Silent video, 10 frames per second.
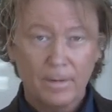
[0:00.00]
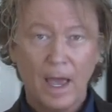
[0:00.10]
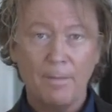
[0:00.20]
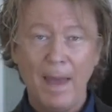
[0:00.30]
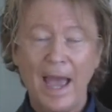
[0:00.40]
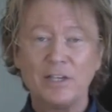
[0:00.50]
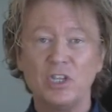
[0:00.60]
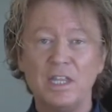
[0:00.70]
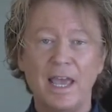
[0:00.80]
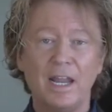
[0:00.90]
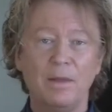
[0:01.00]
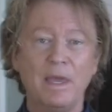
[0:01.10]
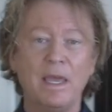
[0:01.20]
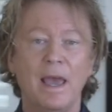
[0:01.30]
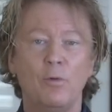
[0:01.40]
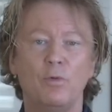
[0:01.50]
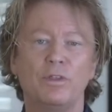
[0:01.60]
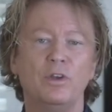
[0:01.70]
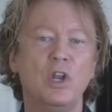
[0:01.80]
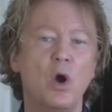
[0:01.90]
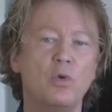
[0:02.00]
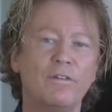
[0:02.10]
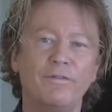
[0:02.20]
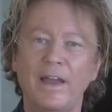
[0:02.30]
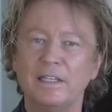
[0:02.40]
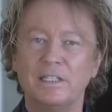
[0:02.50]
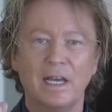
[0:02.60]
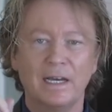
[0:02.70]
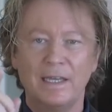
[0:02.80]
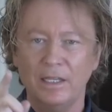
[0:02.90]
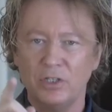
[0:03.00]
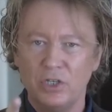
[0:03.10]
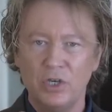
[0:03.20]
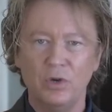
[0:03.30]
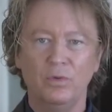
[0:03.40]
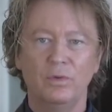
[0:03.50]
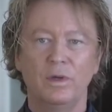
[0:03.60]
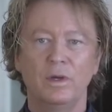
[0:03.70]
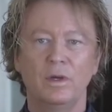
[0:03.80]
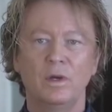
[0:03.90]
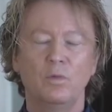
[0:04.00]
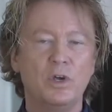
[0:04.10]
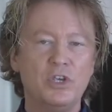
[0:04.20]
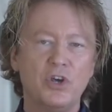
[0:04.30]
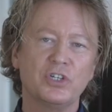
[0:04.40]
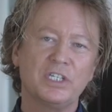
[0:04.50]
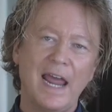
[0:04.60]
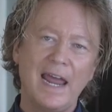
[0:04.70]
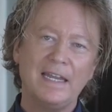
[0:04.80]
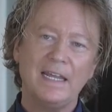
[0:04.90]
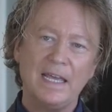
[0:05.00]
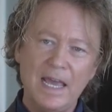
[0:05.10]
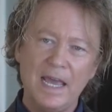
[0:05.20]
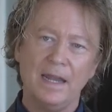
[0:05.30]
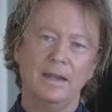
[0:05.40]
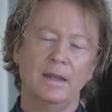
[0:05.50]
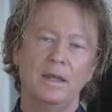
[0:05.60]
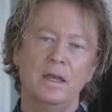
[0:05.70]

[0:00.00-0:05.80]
Imagine the enemy with no defense against you when you're standing in,